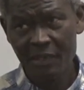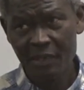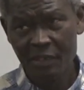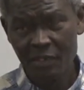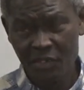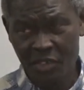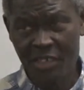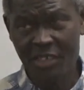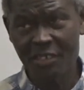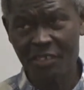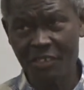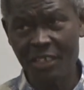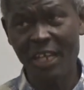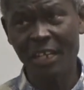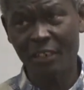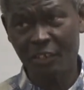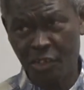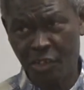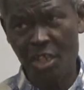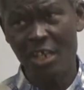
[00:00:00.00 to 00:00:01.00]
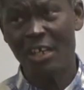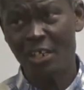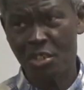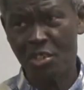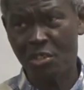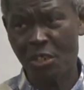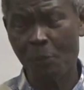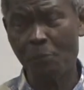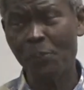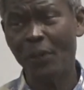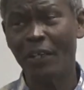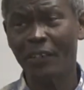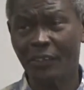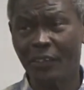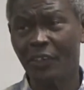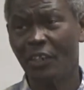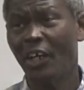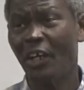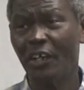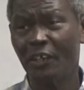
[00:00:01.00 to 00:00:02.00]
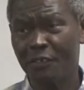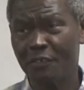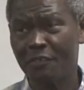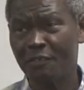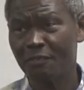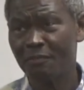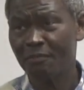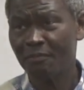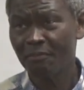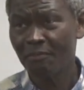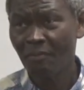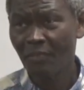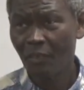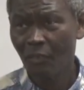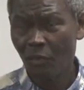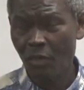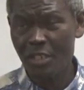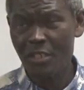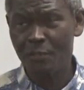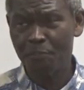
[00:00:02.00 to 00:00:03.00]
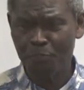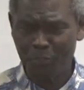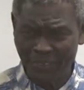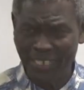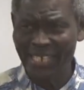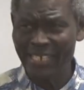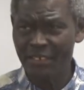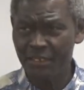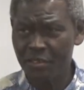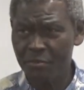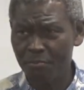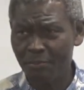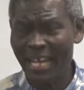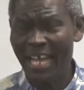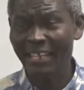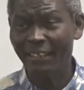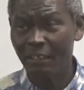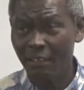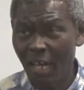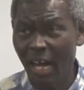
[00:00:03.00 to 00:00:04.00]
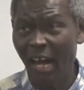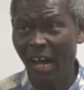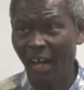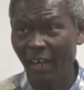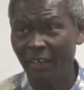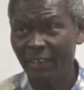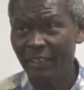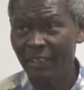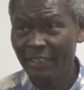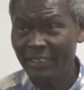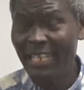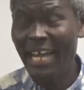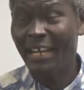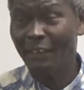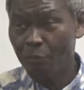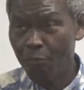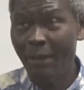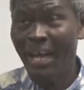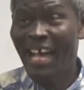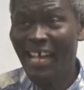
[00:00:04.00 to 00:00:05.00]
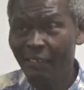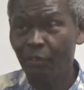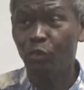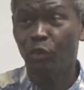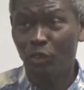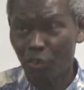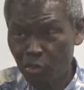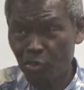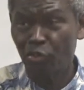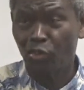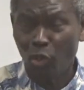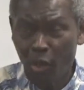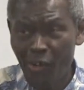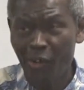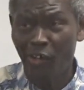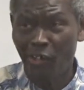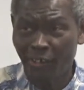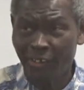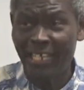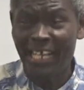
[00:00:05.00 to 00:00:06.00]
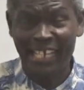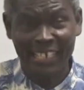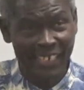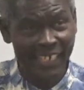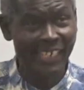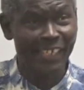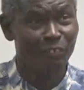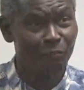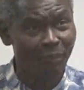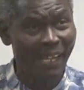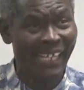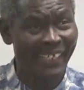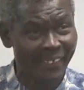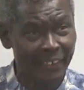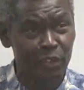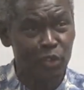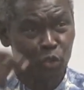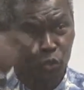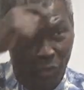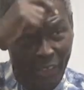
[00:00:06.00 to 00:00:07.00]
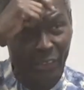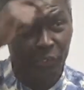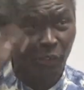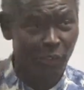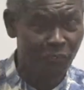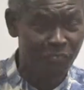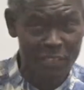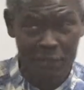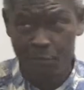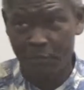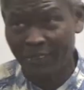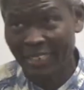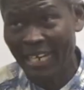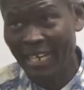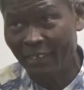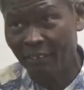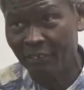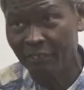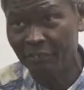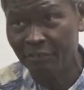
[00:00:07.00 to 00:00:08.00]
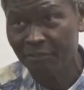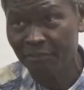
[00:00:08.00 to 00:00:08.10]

since the curse upon the earth was placed by God, that man will toil and live by the sweat of his brow.